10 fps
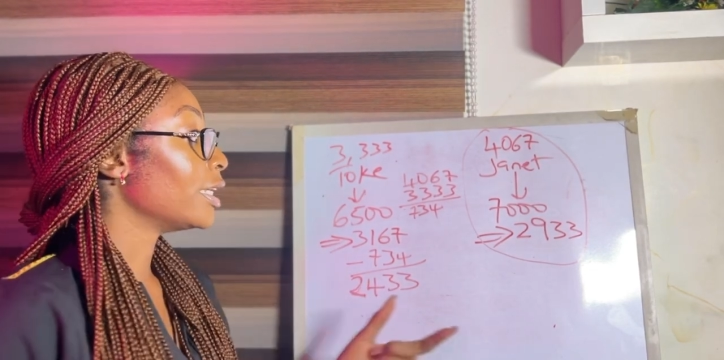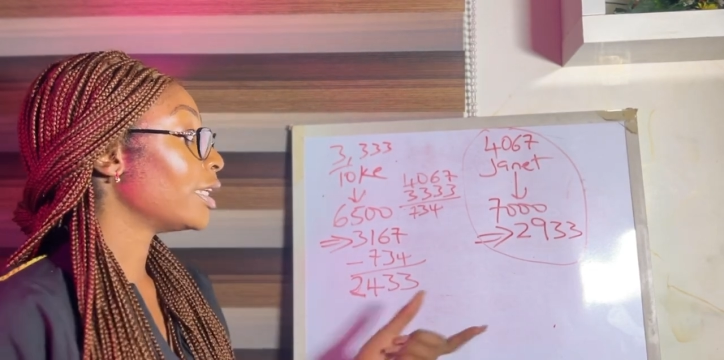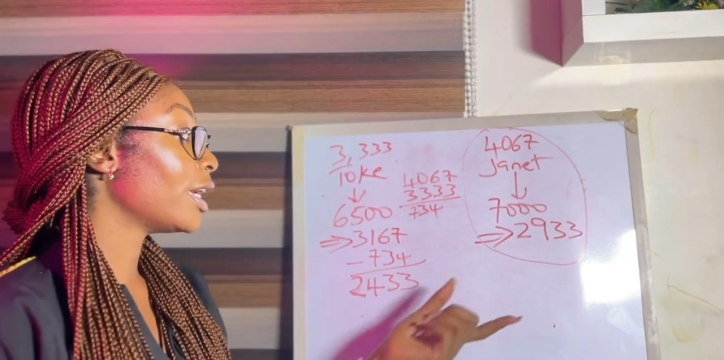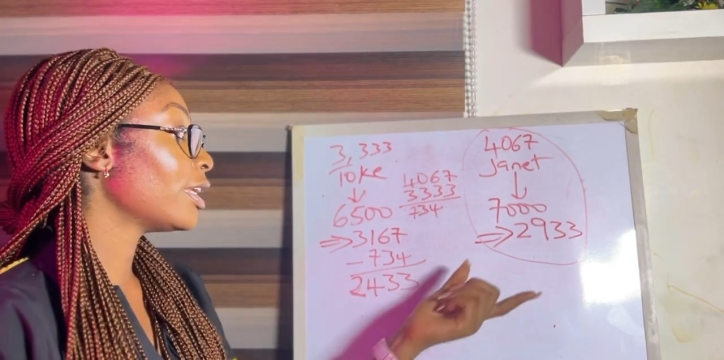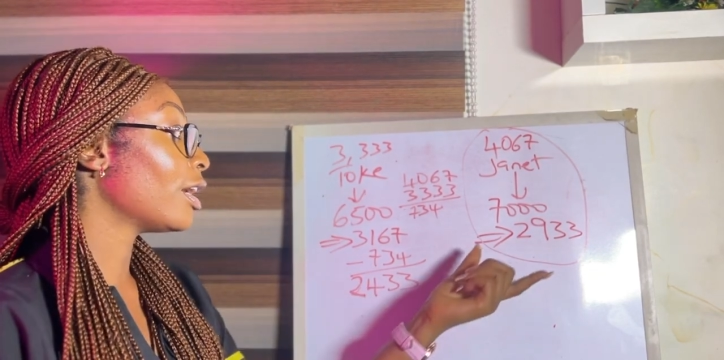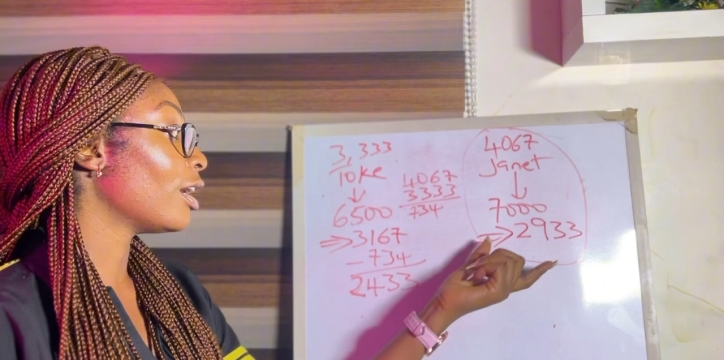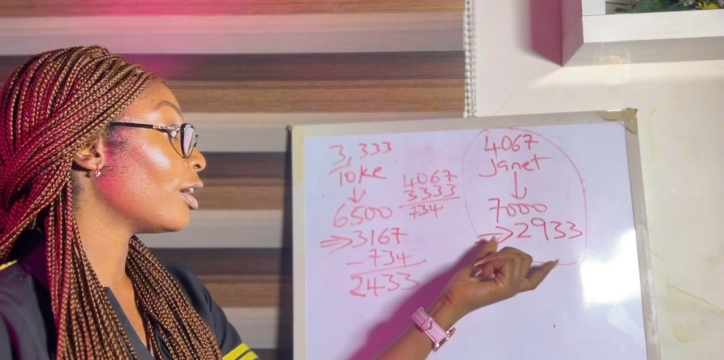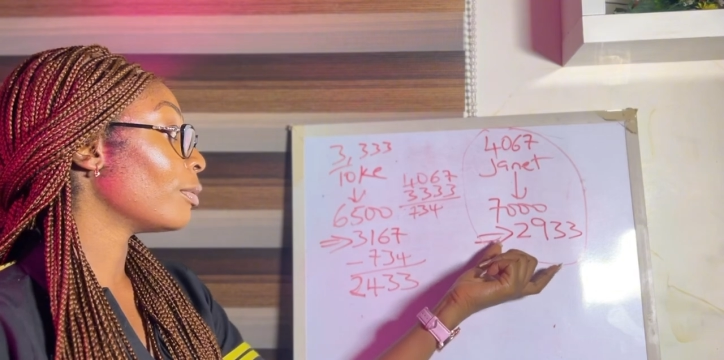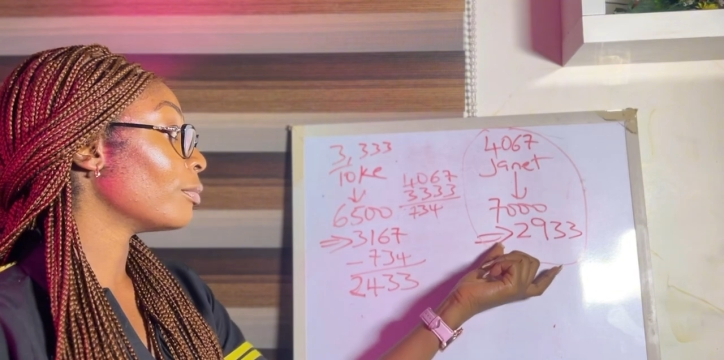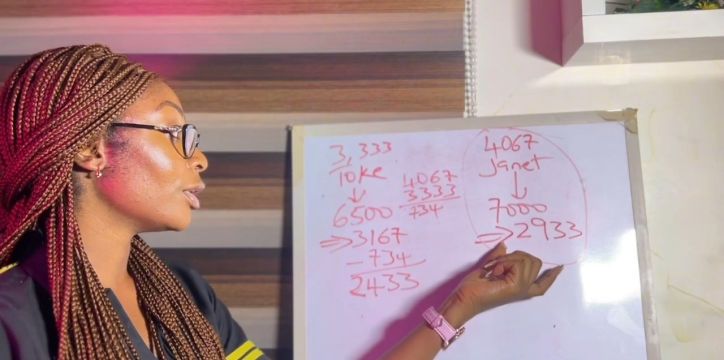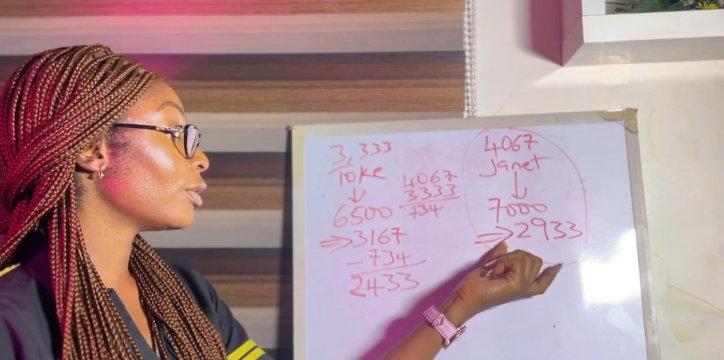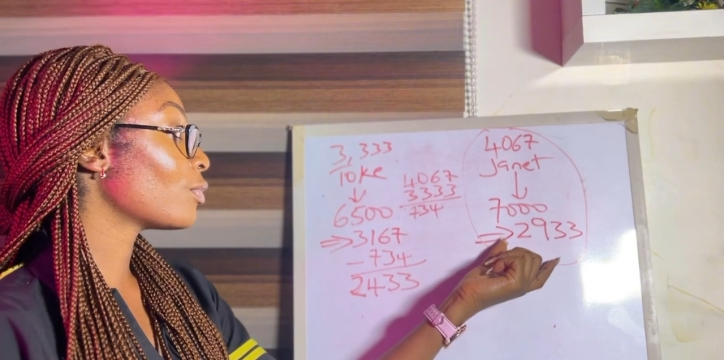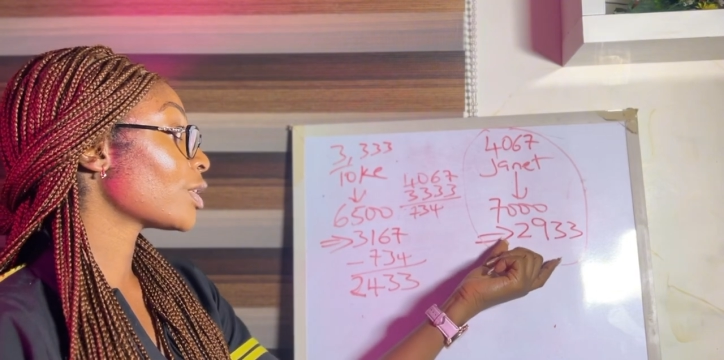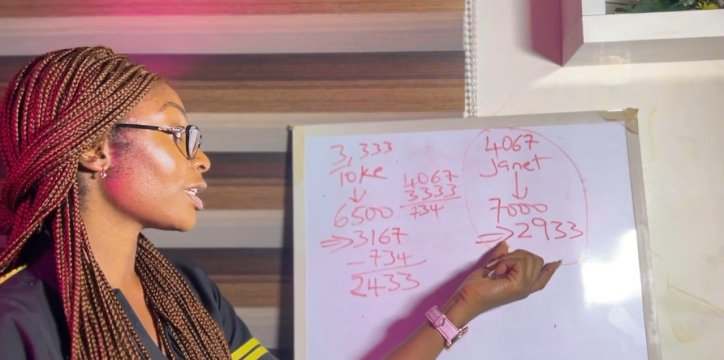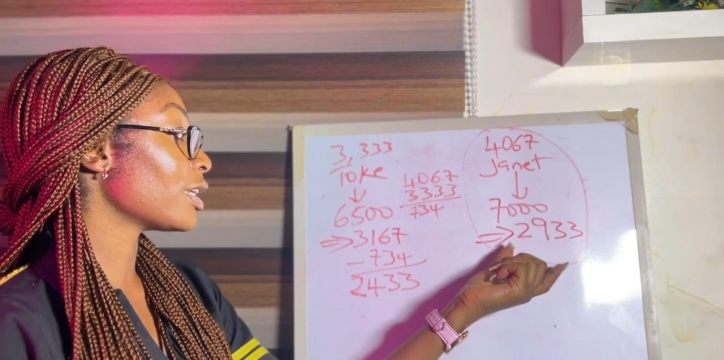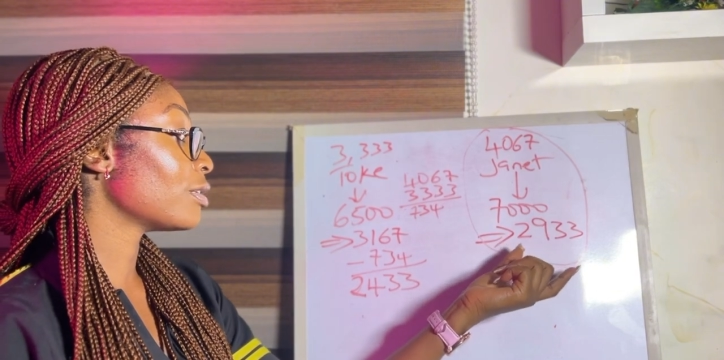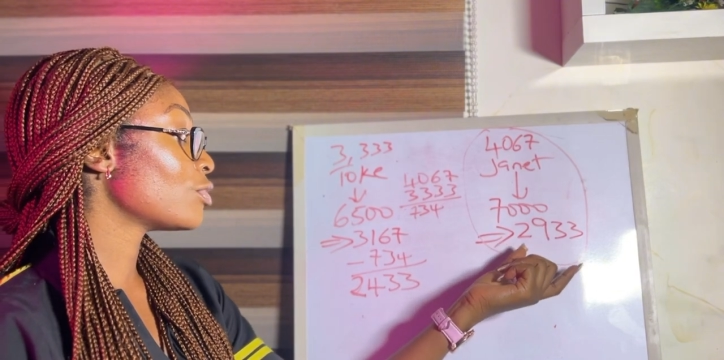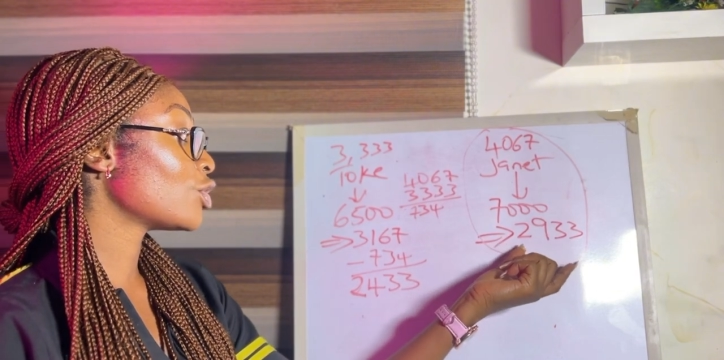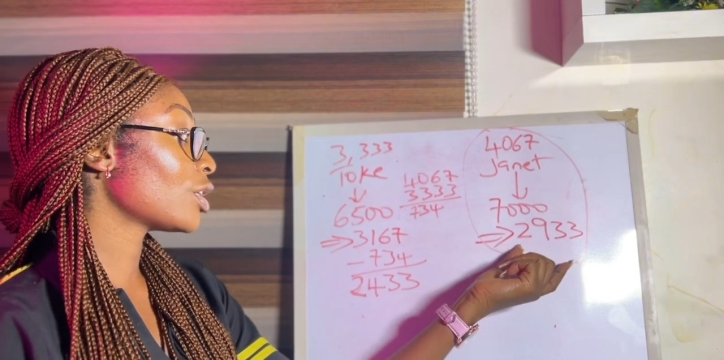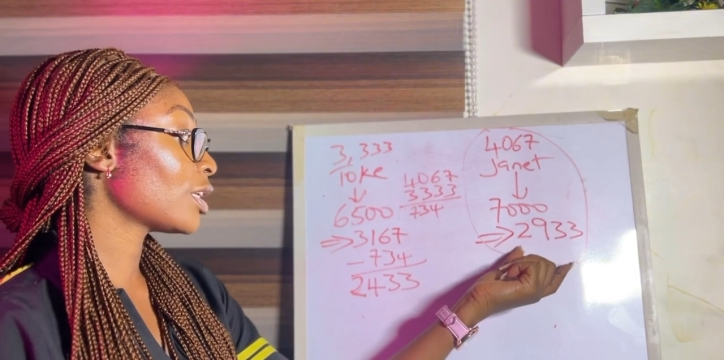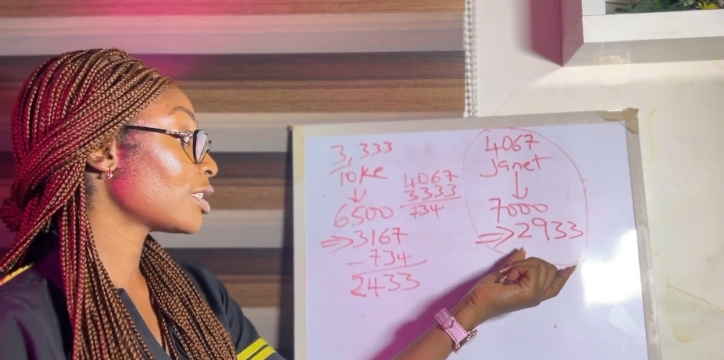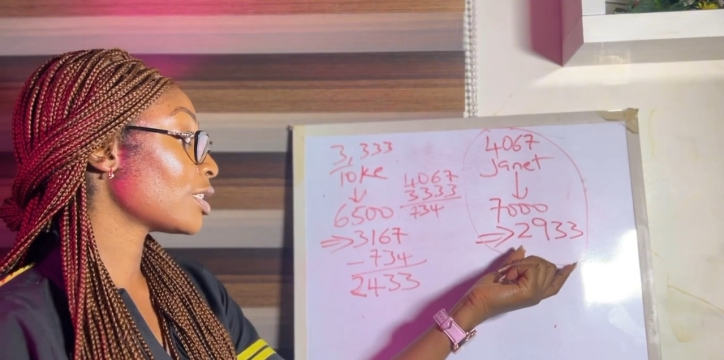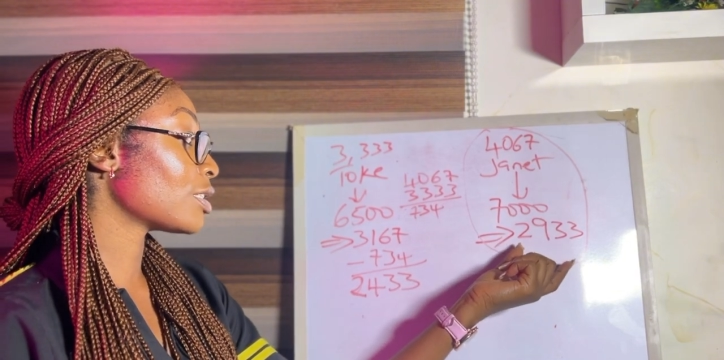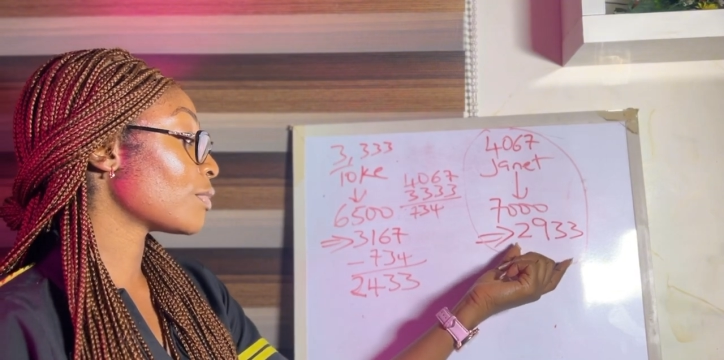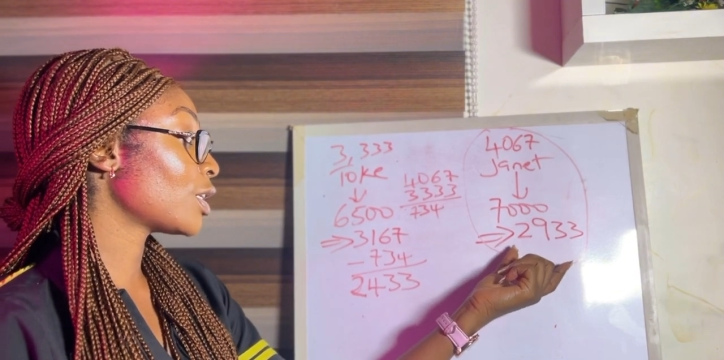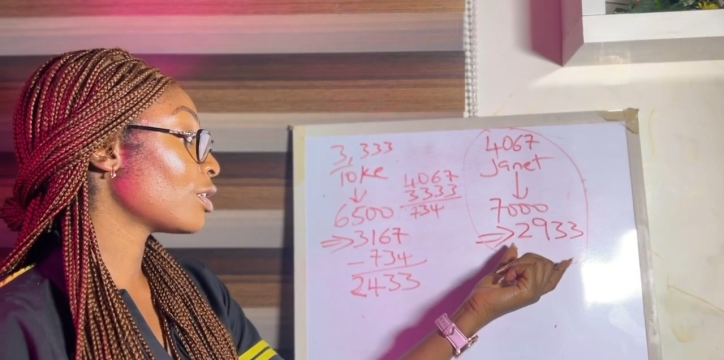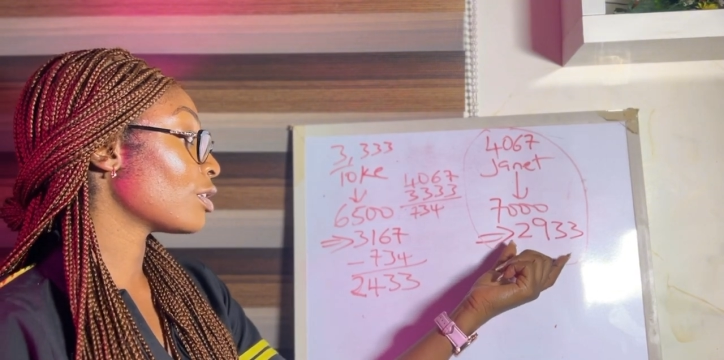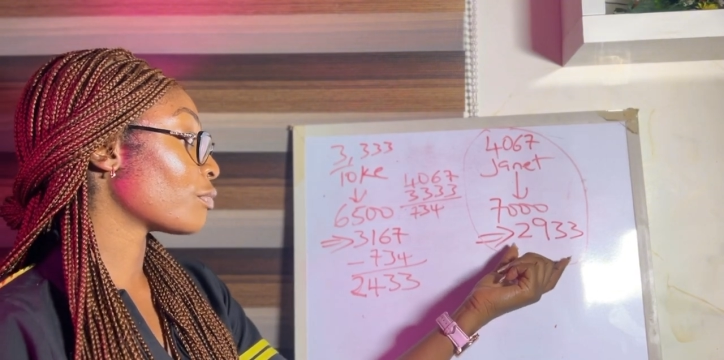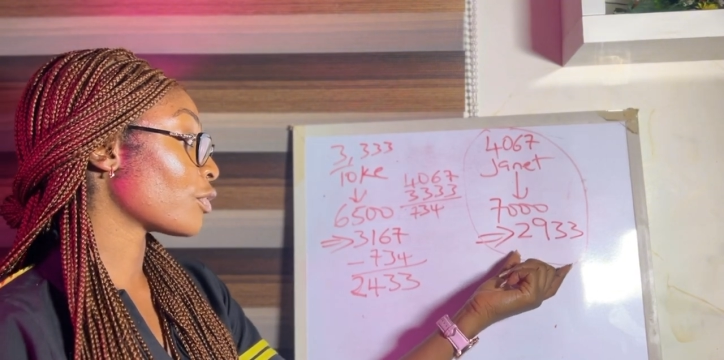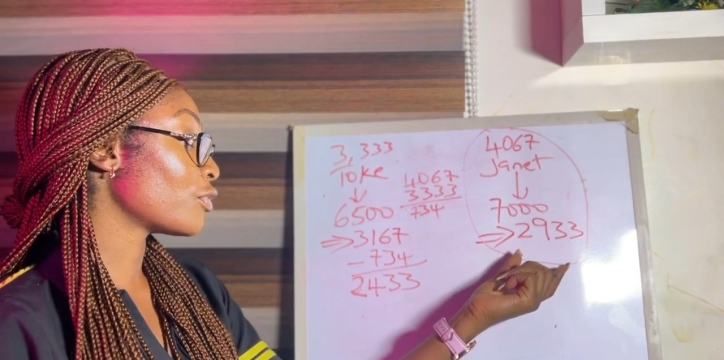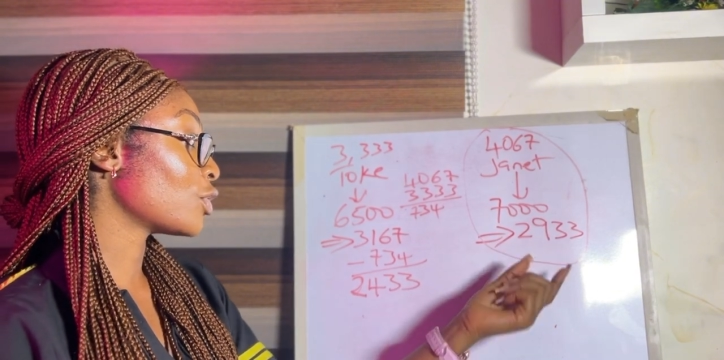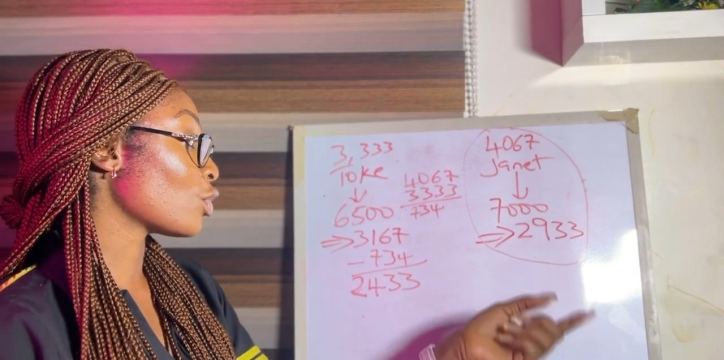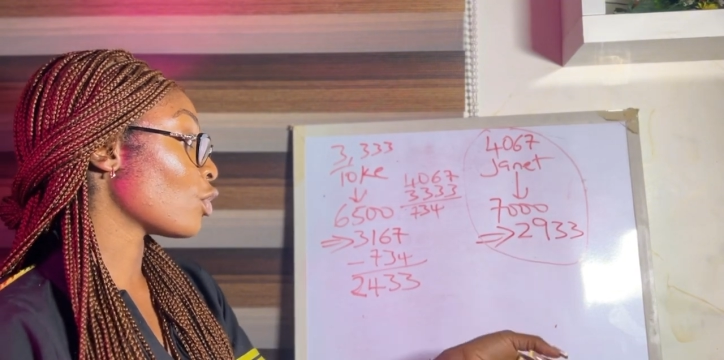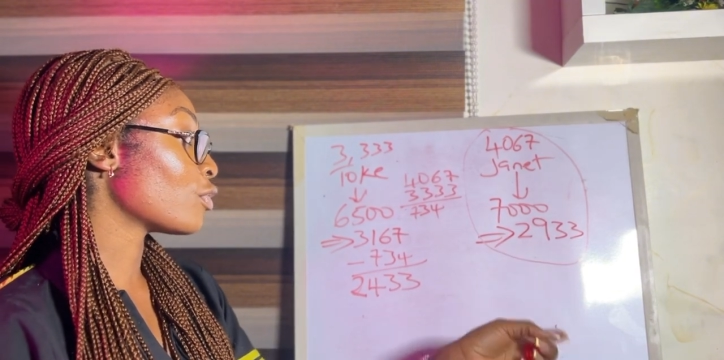Then what's her name? Janet is making the profit of